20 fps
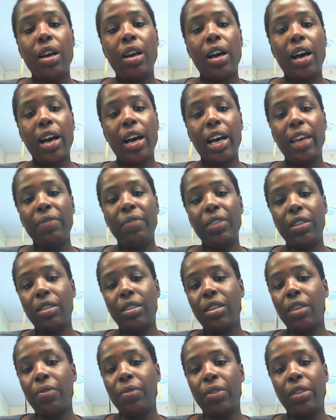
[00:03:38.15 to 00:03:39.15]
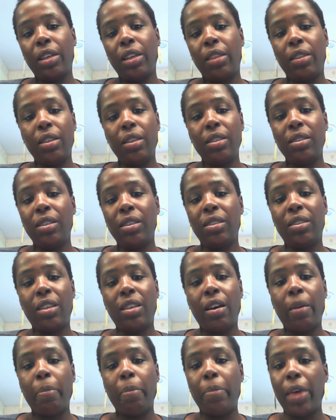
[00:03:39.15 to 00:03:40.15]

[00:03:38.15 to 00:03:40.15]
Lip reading: I've discovered that this is the